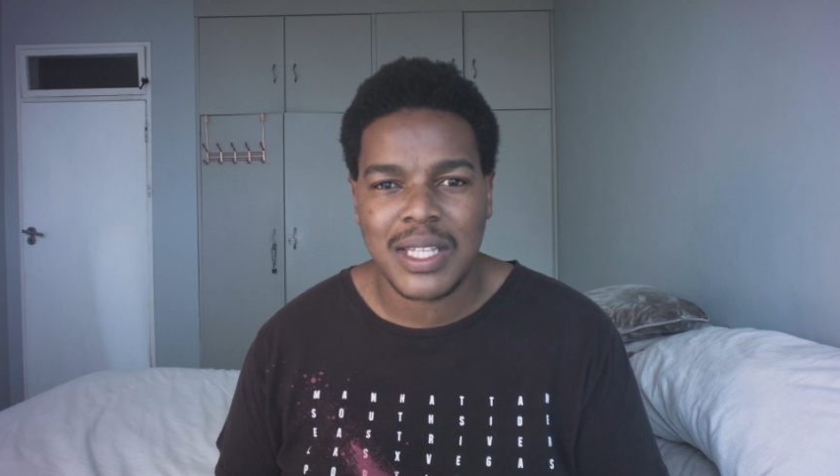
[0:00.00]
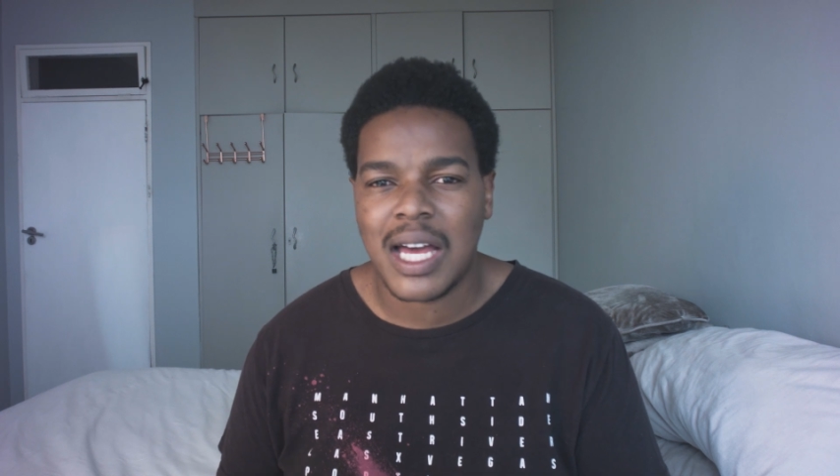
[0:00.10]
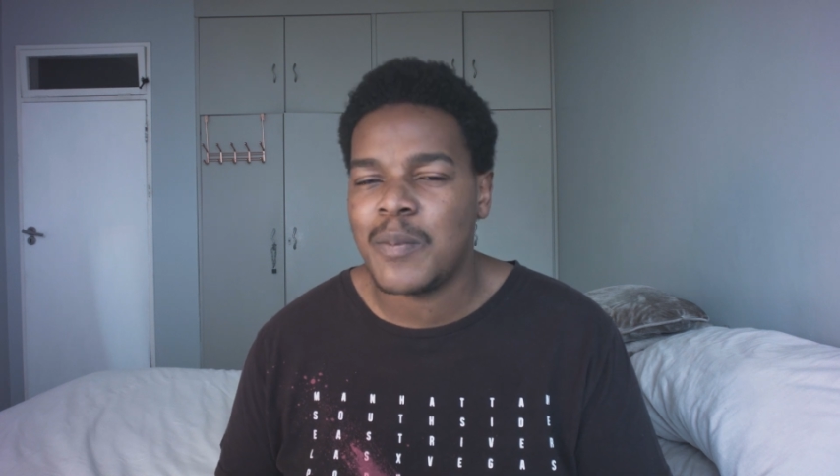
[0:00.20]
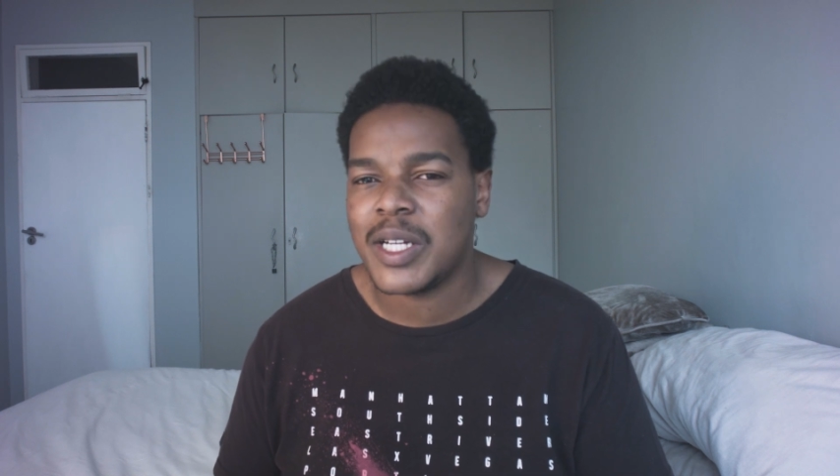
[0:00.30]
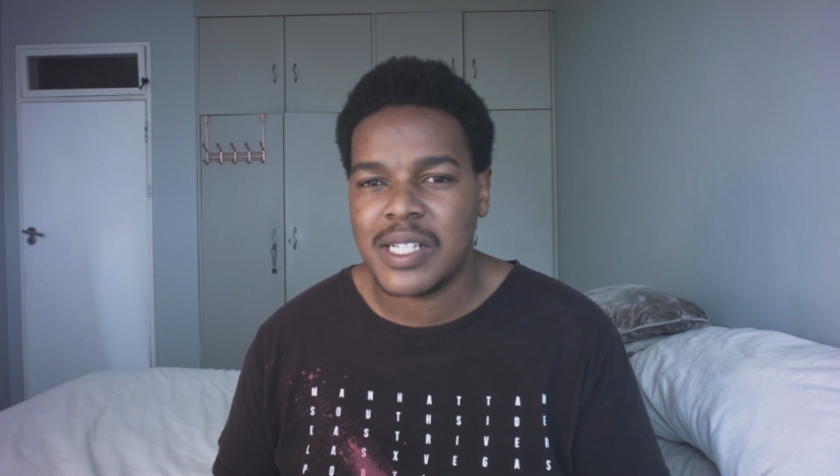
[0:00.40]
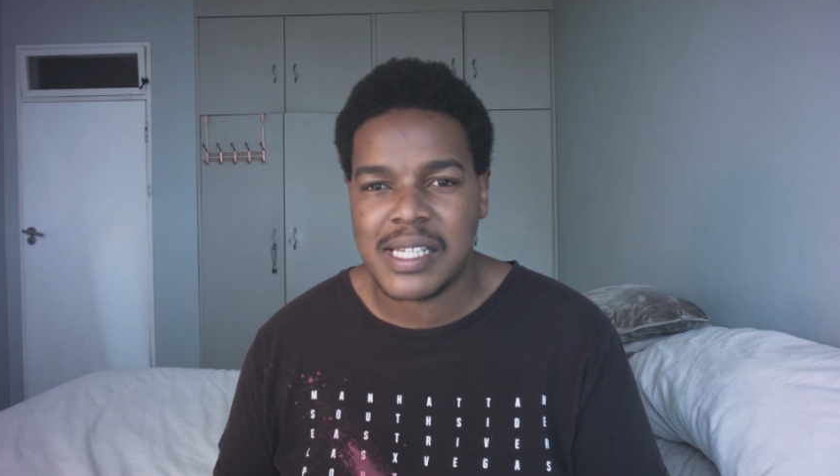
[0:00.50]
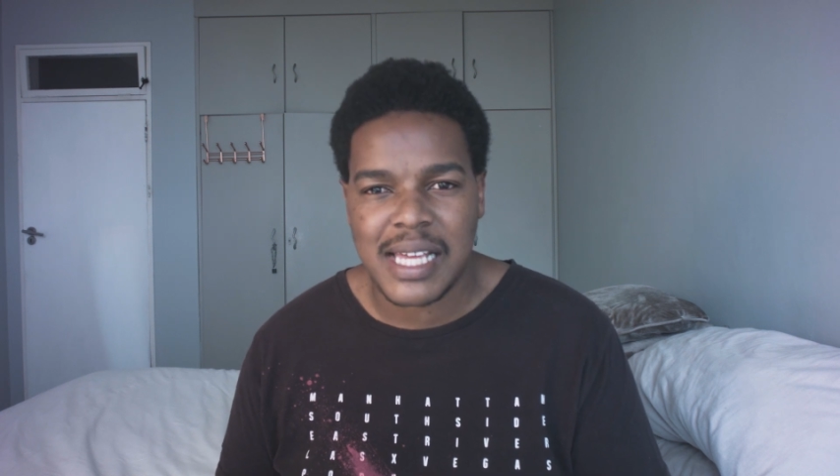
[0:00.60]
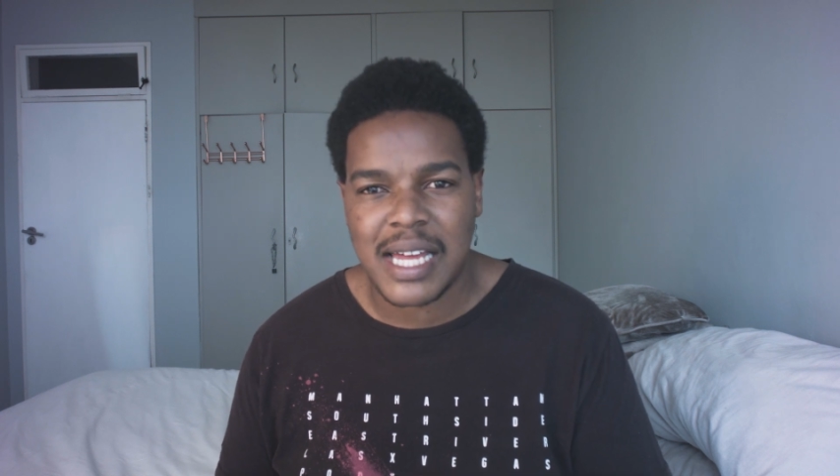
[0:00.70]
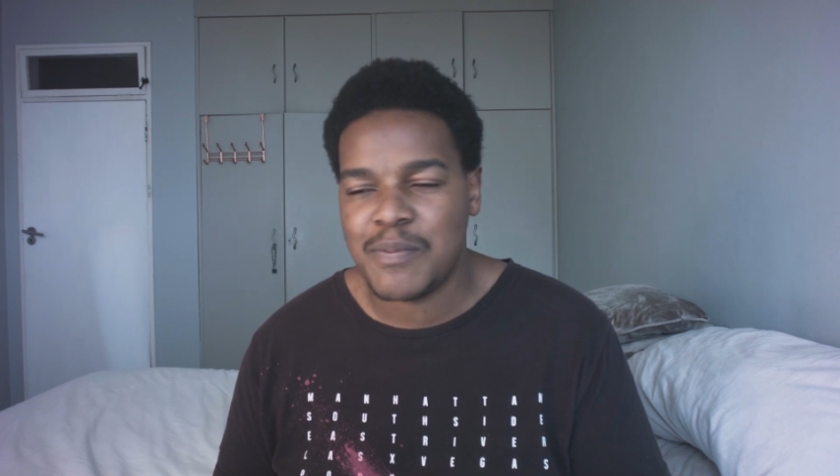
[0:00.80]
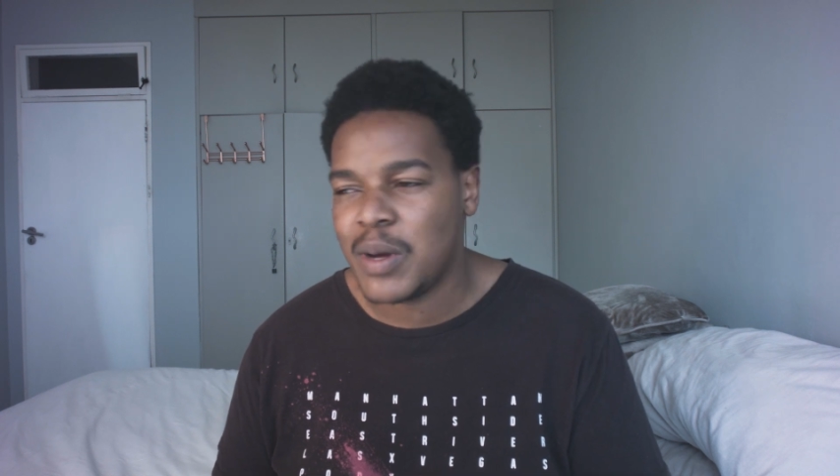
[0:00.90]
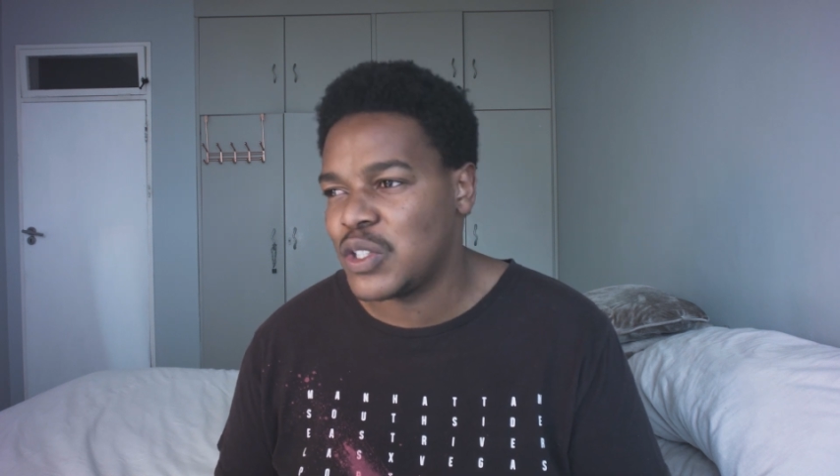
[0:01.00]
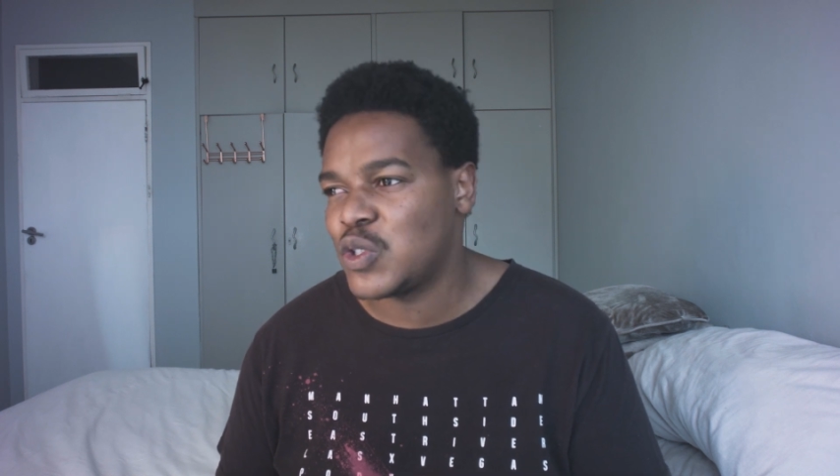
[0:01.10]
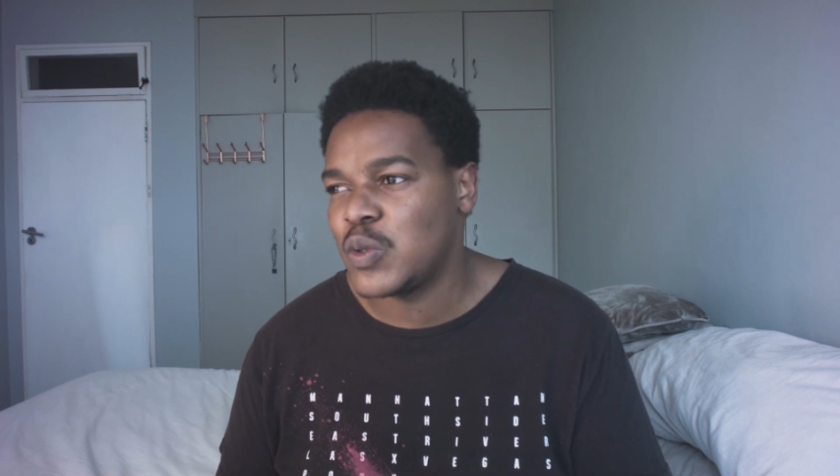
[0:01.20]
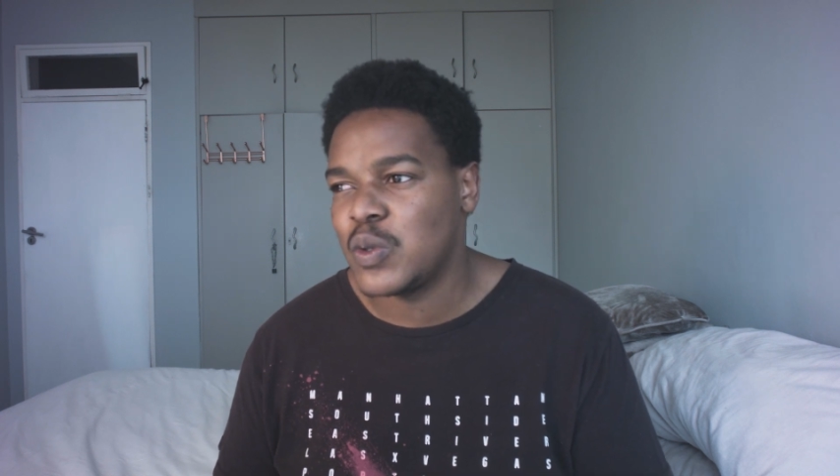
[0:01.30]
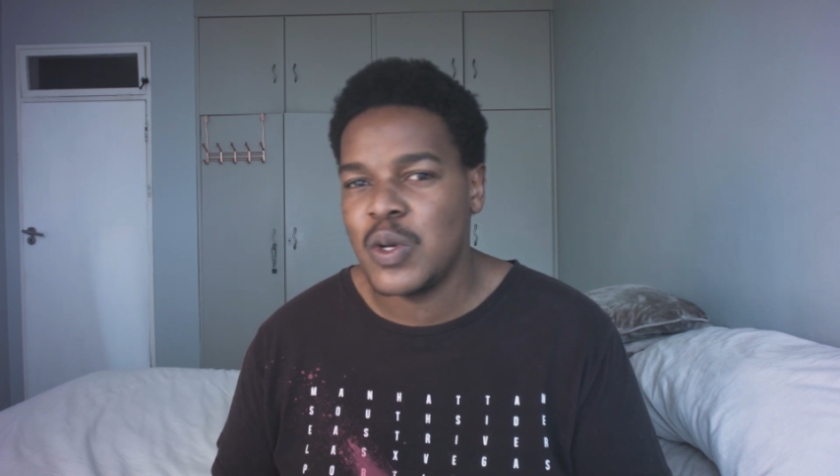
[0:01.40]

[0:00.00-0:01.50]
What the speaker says: How much does that amount to?